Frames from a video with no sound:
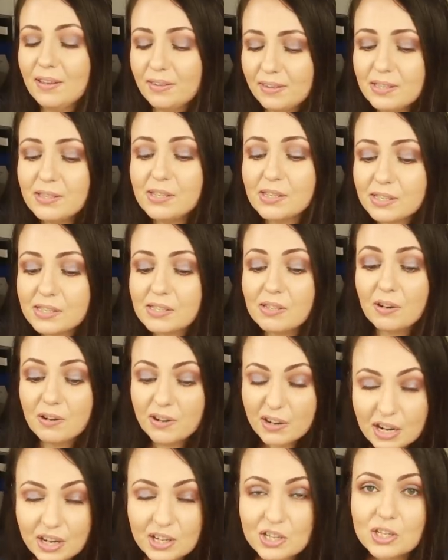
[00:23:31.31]
This is
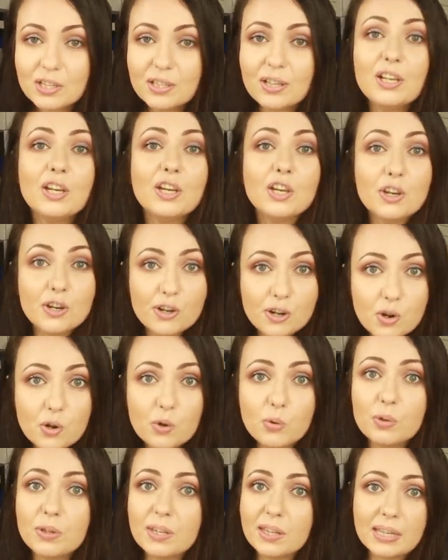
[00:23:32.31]
originally
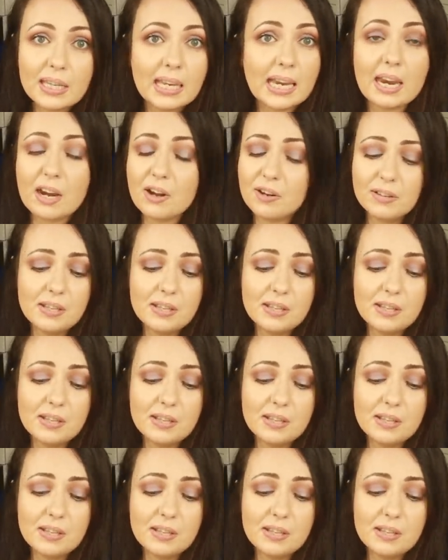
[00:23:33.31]
rerooted hair.